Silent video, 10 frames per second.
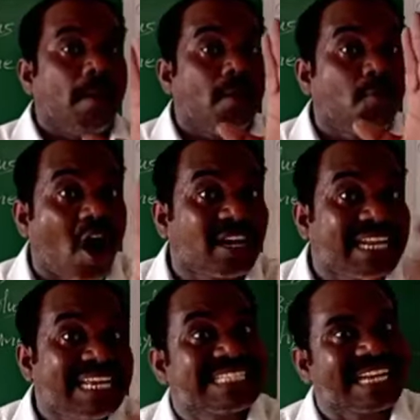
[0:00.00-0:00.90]
What
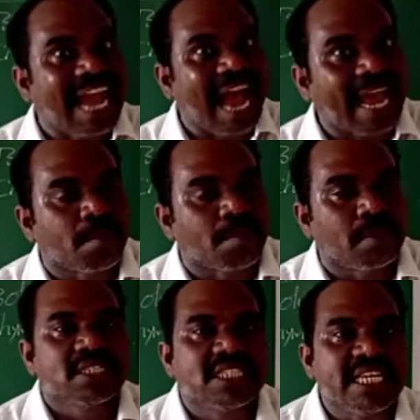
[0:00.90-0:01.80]
is
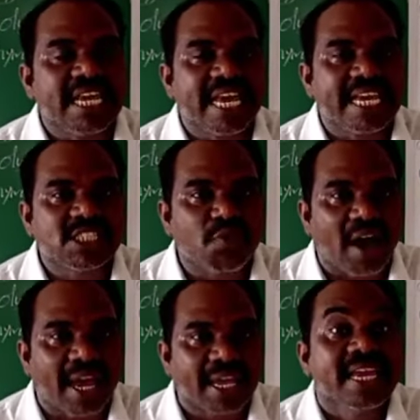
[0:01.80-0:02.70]
chyme?
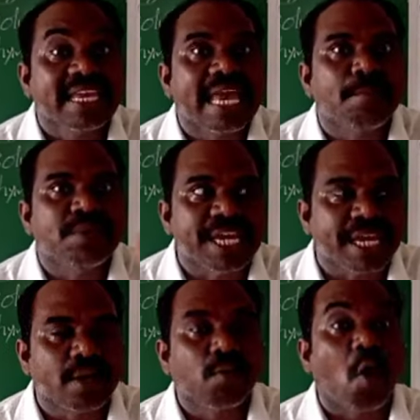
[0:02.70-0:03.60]

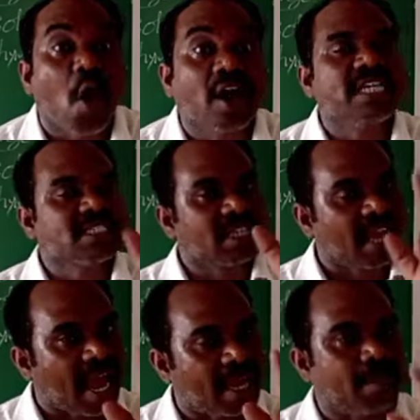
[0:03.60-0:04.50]
chyme. What is
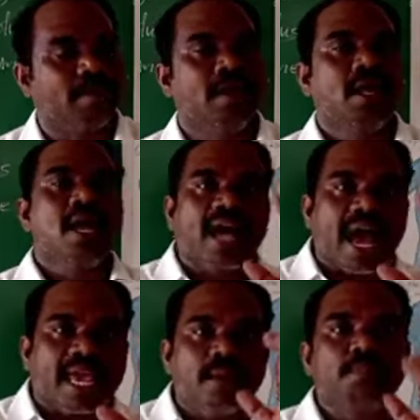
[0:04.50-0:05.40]
chyme?
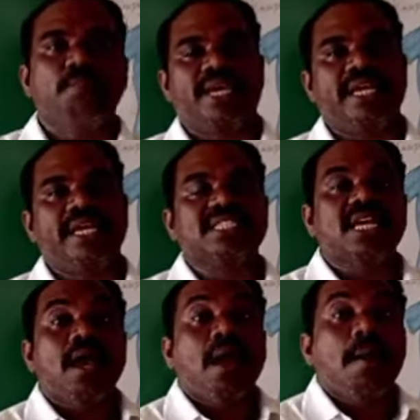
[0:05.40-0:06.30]
Chyme means
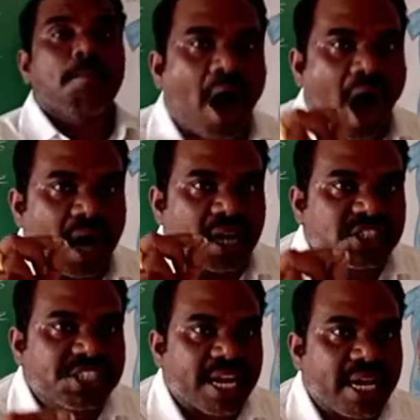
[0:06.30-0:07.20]

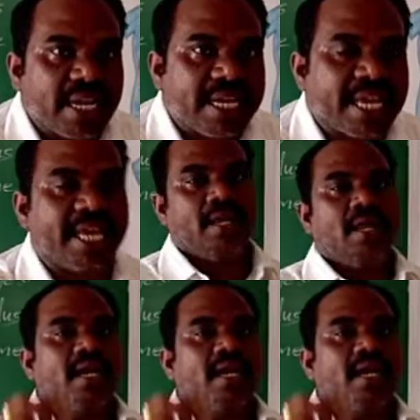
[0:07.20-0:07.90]
partially